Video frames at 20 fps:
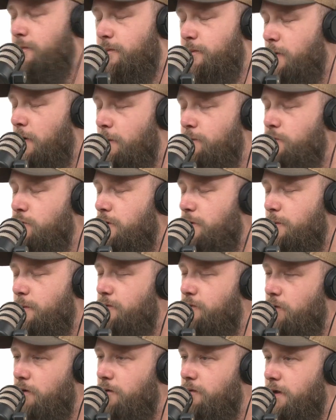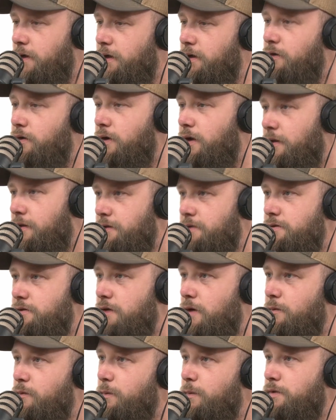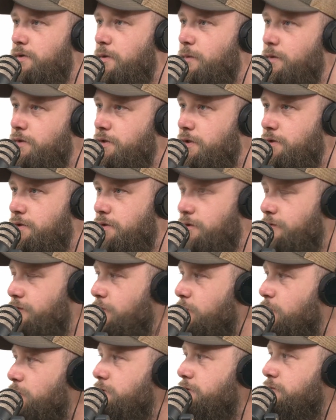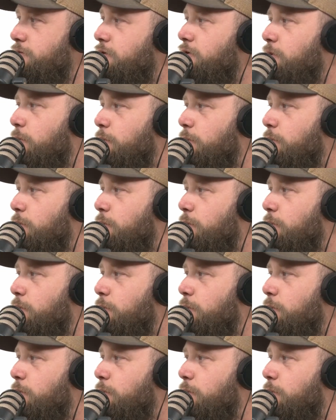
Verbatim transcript: I'm sure before of like, oh, you know, this job would be so much easier if it wasn't for the